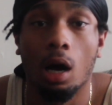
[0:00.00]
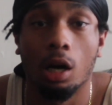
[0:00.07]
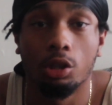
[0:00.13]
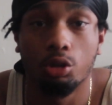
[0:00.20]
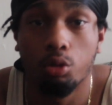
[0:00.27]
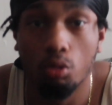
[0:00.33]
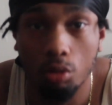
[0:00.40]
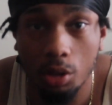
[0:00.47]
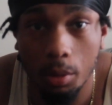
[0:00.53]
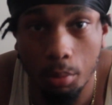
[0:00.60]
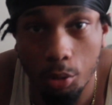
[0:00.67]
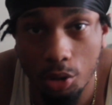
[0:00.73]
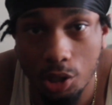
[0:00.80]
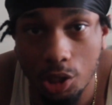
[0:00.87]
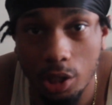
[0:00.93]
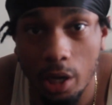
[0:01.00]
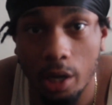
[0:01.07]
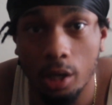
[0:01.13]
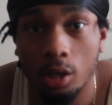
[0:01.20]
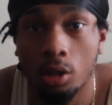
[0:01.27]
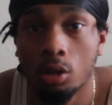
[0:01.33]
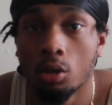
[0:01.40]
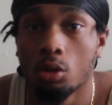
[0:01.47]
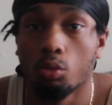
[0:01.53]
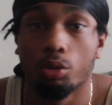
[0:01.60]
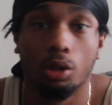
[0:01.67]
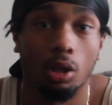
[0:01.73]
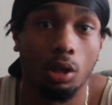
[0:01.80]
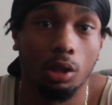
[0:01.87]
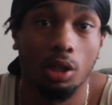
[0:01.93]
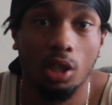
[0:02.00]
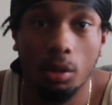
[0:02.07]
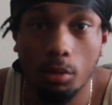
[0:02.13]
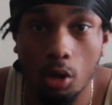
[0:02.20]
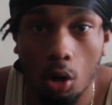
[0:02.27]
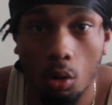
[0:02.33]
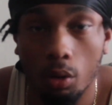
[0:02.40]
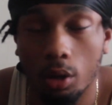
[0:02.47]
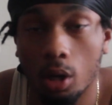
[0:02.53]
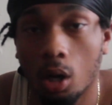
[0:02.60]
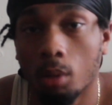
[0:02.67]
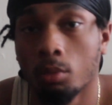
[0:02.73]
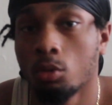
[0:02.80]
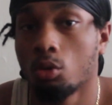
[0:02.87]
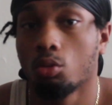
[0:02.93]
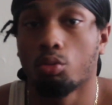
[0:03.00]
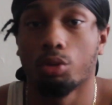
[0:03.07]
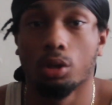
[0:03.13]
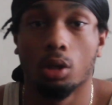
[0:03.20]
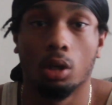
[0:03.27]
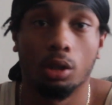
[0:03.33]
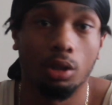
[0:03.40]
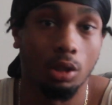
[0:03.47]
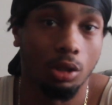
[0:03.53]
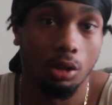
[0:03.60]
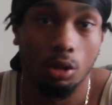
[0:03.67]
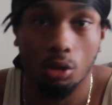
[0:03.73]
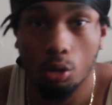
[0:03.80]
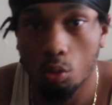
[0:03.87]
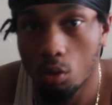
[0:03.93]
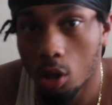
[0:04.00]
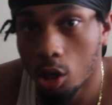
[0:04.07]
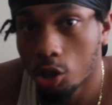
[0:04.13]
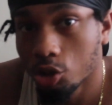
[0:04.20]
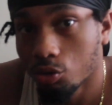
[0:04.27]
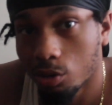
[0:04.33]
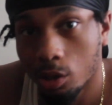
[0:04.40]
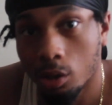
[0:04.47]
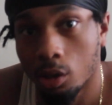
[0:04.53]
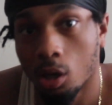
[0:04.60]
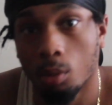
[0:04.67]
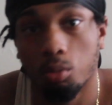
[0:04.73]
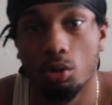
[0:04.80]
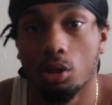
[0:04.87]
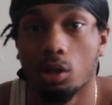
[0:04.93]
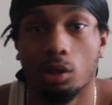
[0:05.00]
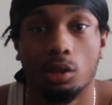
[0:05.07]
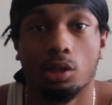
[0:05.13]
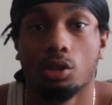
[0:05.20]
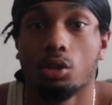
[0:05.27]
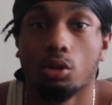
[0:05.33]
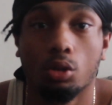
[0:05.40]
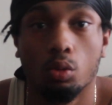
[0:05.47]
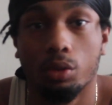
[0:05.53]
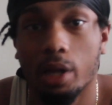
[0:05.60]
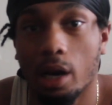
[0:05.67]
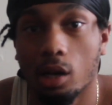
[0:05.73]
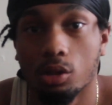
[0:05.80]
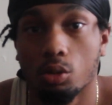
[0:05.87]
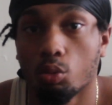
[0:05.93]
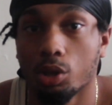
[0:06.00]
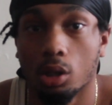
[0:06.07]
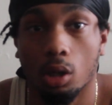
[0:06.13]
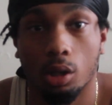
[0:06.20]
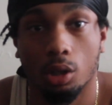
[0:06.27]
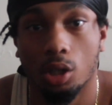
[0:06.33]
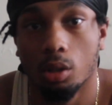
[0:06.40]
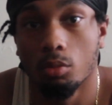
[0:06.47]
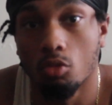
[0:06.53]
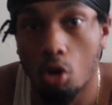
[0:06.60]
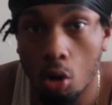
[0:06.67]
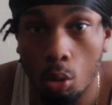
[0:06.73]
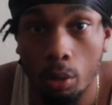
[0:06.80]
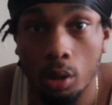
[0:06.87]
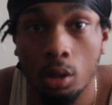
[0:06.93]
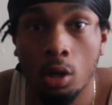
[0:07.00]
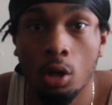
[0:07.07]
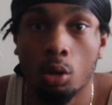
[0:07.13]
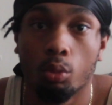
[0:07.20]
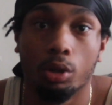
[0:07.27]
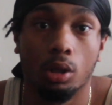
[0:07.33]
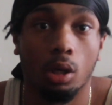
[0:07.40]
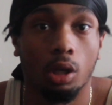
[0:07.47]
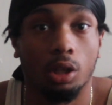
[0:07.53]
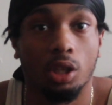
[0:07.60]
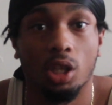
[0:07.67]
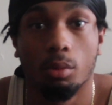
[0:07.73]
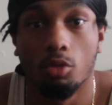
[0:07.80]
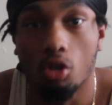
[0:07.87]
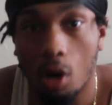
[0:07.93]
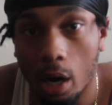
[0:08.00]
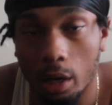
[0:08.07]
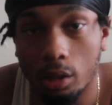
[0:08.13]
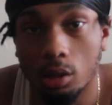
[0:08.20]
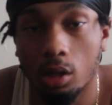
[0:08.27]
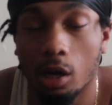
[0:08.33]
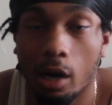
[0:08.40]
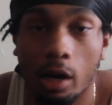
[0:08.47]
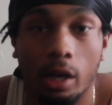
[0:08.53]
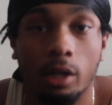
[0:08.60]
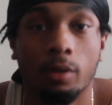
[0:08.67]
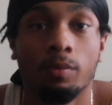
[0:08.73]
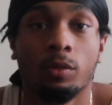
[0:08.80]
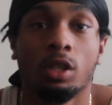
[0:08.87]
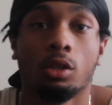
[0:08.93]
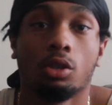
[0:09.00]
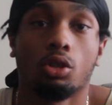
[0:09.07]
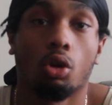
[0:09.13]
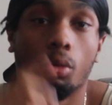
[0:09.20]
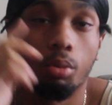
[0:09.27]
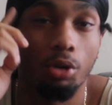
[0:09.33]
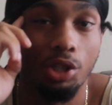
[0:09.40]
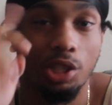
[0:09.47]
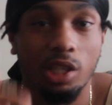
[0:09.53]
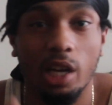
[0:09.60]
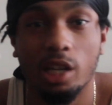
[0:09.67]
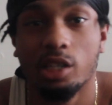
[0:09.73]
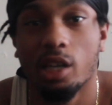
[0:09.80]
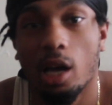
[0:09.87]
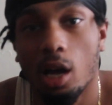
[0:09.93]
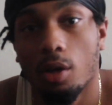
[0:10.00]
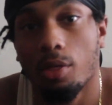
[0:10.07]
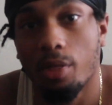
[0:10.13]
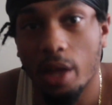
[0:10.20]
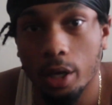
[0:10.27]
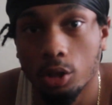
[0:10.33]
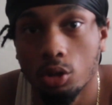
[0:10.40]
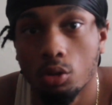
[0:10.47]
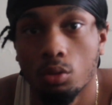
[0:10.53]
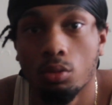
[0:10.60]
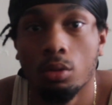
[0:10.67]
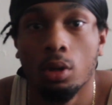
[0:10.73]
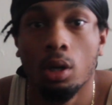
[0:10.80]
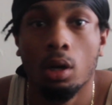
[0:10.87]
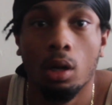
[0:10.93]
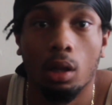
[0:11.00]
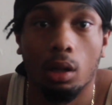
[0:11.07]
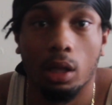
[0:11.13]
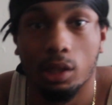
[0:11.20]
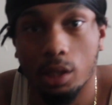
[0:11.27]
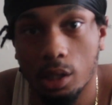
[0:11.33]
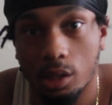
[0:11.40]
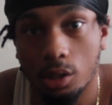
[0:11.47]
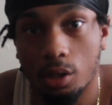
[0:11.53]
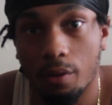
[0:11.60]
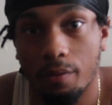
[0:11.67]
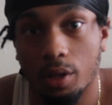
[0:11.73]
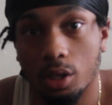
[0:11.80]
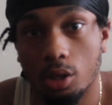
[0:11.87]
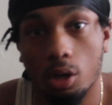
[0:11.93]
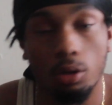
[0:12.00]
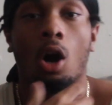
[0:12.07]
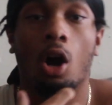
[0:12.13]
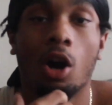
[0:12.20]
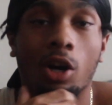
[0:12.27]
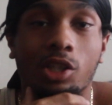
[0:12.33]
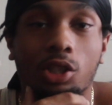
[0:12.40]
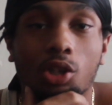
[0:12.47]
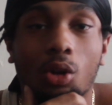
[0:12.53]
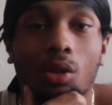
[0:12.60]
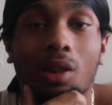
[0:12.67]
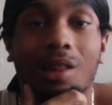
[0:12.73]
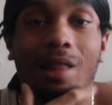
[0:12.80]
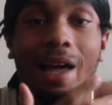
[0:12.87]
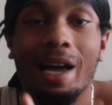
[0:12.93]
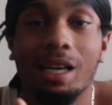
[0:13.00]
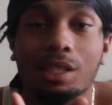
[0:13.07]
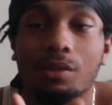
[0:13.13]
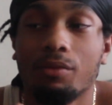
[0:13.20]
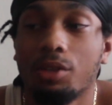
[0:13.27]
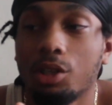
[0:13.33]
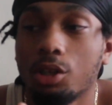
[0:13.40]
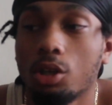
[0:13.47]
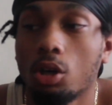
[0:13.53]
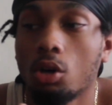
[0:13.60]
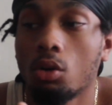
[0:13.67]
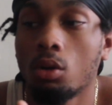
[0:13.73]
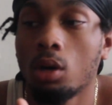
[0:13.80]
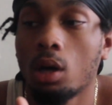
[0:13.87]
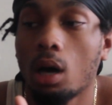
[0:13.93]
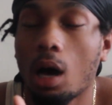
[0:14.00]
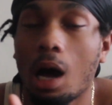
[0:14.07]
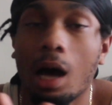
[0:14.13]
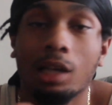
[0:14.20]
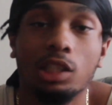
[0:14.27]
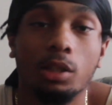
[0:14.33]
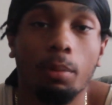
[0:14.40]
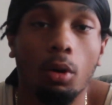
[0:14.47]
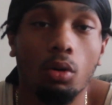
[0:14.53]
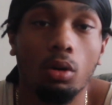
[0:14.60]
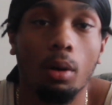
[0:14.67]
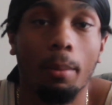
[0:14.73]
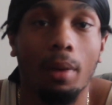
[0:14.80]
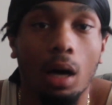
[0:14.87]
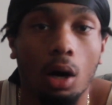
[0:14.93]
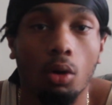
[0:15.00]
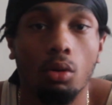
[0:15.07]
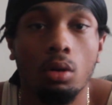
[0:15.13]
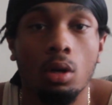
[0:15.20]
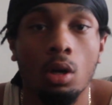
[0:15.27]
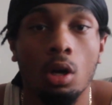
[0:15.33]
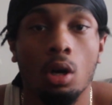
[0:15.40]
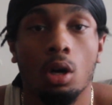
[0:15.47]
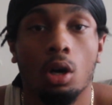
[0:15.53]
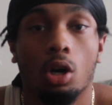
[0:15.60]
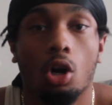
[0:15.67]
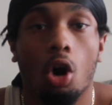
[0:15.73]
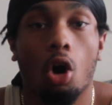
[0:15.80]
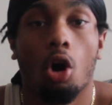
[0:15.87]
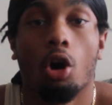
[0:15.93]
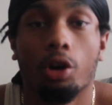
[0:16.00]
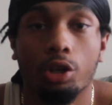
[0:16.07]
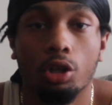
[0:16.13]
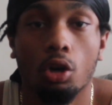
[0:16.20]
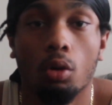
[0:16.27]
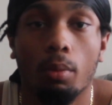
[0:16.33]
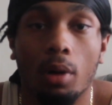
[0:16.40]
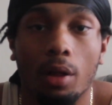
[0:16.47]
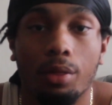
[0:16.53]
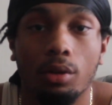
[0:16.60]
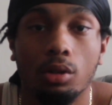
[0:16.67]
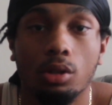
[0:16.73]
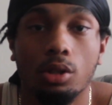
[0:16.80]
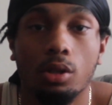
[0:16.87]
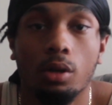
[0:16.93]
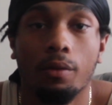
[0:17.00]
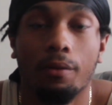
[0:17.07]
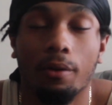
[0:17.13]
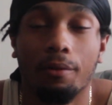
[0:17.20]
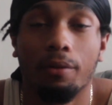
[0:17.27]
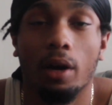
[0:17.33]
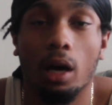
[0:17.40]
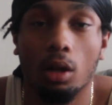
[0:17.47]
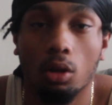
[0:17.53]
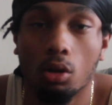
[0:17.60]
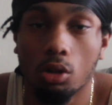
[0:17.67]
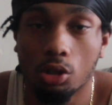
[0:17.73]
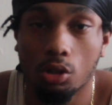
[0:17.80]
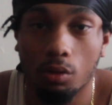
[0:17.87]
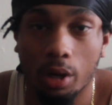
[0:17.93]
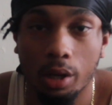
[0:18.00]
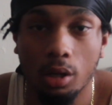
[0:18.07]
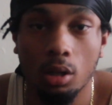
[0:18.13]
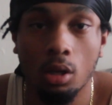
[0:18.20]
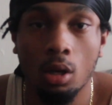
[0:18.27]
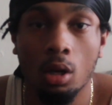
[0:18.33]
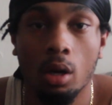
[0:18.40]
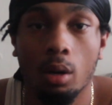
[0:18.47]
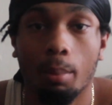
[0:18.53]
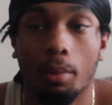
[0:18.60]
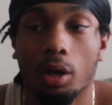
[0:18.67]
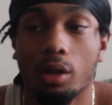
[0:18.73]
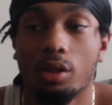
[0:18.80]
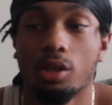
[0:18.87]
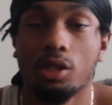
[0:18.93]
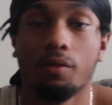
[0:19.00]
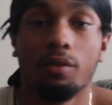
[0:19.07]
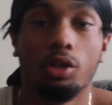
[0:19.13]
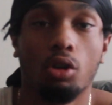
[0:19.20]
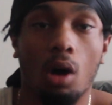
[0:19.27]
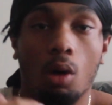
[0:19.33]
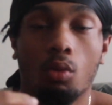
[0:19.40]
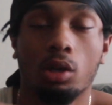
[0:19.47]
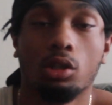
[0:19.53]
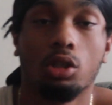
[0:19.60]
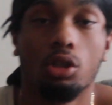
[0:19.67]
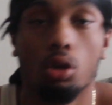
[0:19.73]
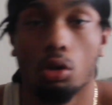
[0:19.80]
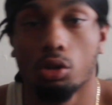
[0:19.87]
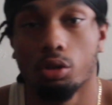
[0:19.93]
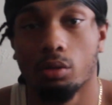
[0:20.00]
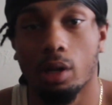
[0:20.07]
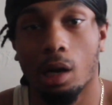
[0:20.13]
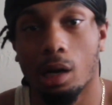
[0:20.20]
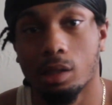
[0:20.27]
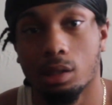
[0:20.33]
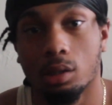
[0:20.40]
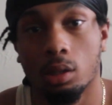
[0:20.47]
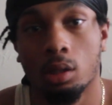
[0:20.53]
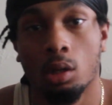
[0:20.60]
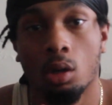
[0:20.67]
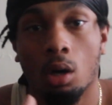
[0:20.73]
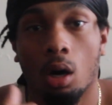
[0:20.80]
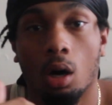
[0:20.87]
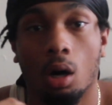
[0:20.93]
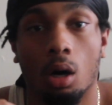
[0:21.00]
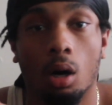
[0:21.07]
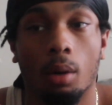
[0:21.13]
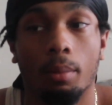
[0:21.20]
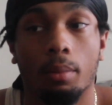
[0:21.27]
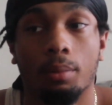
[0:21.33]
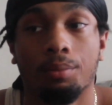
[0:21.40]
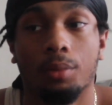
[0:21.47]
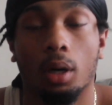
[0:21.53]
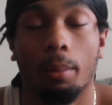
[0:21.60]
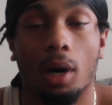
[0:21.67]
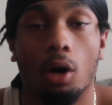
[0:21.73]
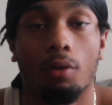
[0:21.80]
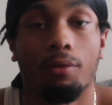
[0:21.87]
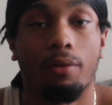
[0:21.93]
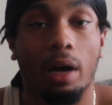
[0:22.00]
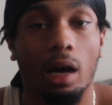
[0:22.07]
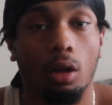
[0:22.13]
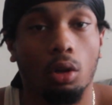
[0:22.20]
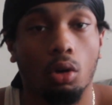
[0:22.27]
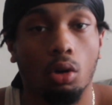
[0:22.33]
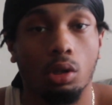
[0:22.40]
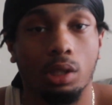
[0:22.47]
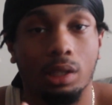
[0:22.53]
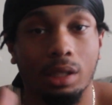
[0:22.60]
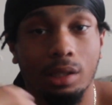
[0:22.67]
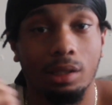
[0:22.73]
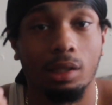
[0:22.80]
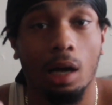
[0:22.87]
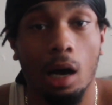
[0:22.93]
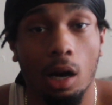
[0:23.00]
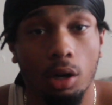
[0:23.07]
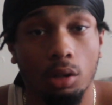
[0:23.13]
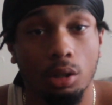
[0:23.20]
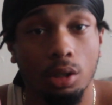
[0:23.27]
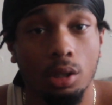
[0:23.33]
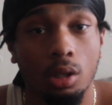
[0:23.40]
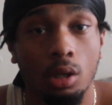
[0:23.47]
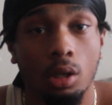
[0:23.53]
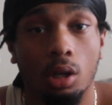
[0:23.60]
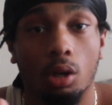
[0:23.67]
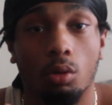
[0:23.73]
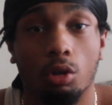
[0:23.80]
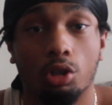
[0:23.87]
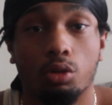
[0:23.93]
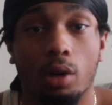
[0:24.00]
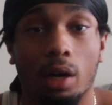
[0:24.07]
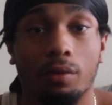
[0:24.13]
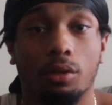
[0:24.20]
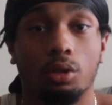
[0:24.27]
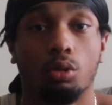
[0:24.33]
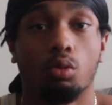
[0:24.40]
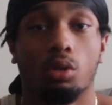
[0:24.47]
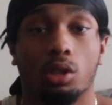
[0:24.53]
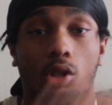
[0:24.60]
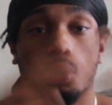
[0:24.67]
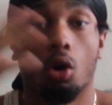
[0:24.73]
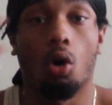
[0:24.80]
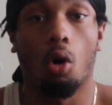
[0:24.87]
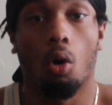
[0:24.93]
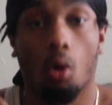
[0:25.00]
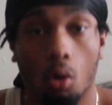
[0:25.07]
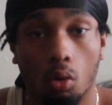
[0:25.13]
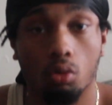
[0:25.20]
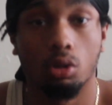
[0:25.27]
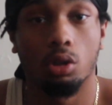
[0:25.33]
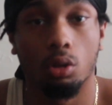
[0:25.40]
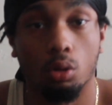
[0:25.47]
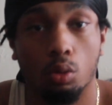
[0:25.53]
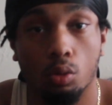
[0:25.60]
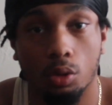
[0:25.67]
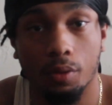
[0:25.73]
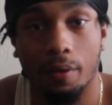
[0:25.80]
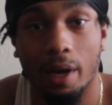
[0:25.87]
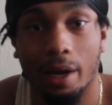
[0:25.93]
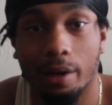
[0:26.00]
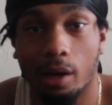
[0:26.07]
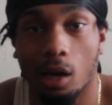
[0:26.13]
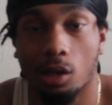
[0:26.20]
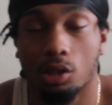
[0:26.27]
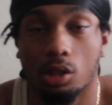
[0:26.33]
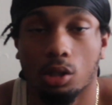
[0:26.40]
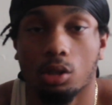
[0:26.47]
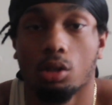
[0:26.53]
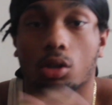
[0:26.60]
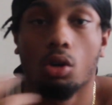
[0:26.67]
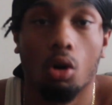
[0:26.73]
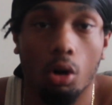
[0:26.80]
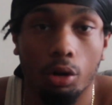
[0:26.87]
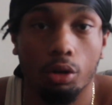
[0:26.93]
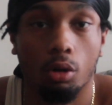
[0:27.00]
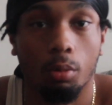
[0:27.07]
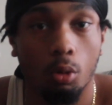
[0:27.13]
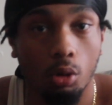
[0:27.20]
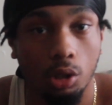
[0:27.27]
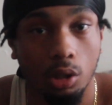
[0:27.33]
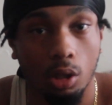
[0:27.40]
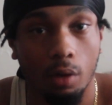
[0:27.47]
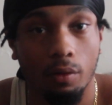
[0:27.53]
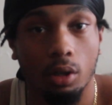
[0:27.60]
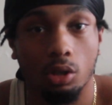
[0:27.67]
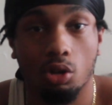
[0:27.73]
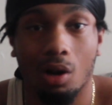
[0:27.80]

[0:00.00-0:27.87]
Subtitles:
I truly appreciate it. We're gonna keep going up. We're gonna get to 200 and up. We're gonna get to 2,000. We're gonna keep growing. We're gonna keep grinding. All right. So appreciate y'all. Thank you. Let's get into the video. All right. So the last video I spoke about cardio methods for fat loss, right? But in this video, I want to talk to you guys about fat loss entirely, and what you have to do as a whole to lose fat, not just the cardio portion of it.